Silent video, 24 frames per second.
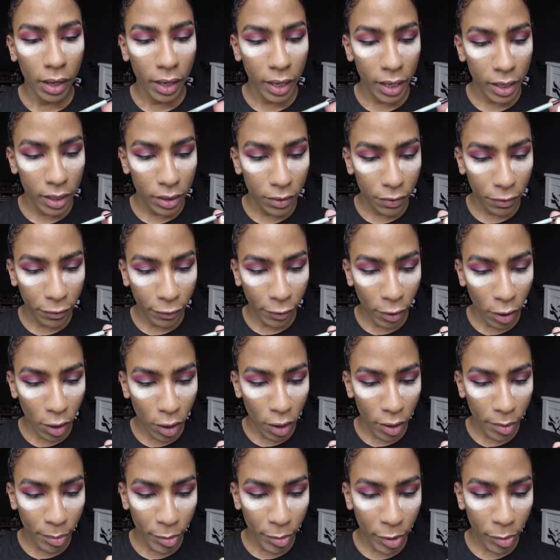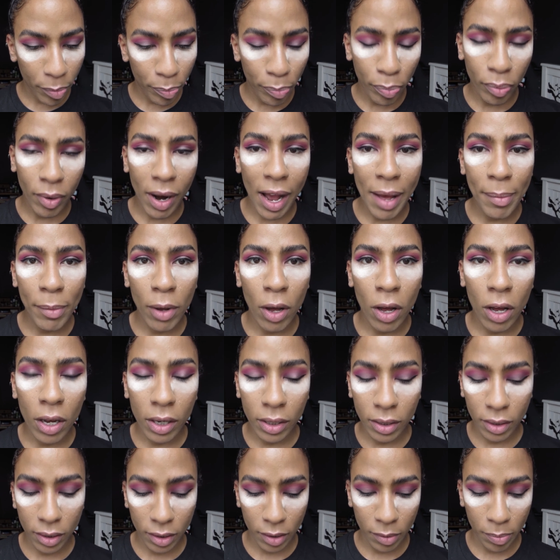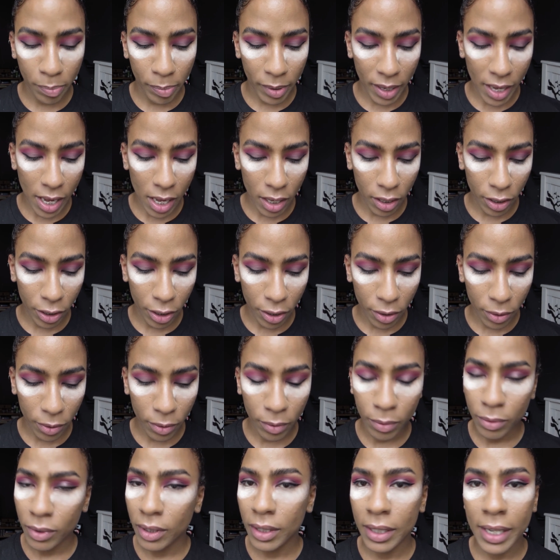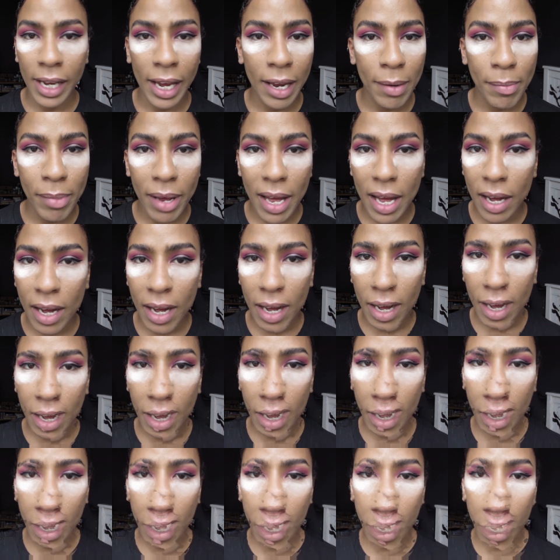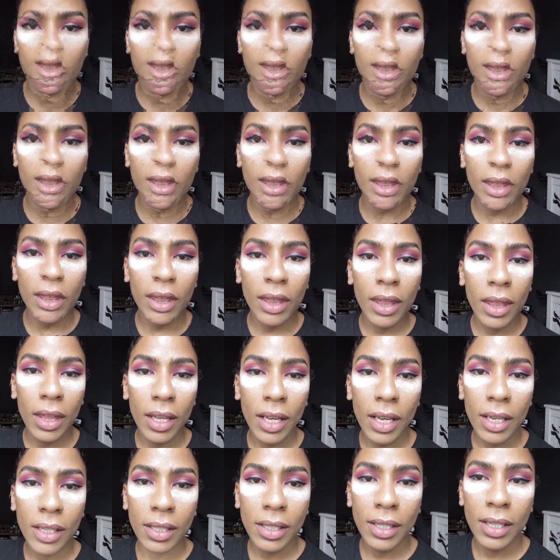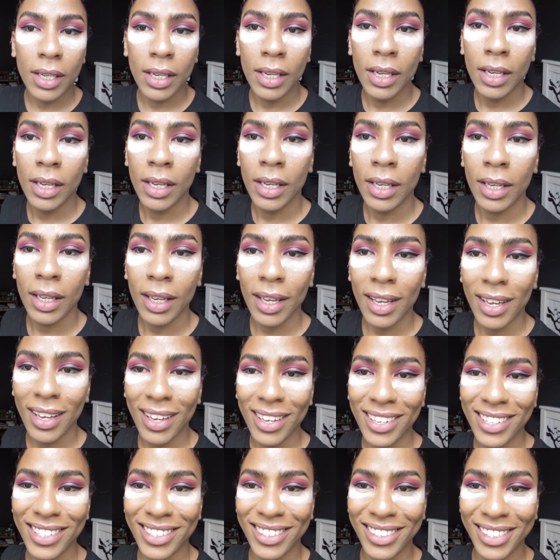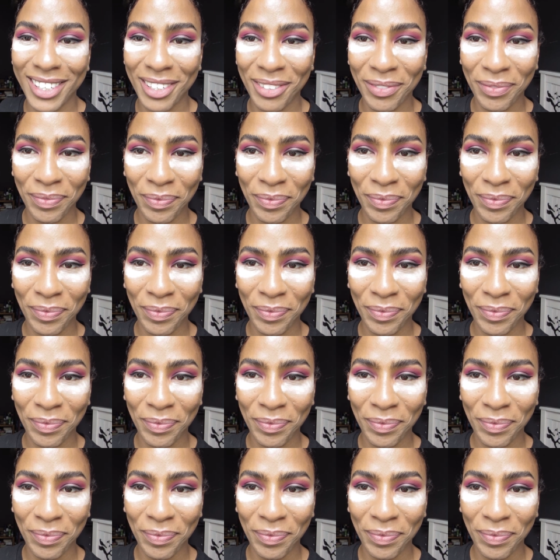It is from Prime Arts, Bianco. It's 10 bucks. And what I do with it is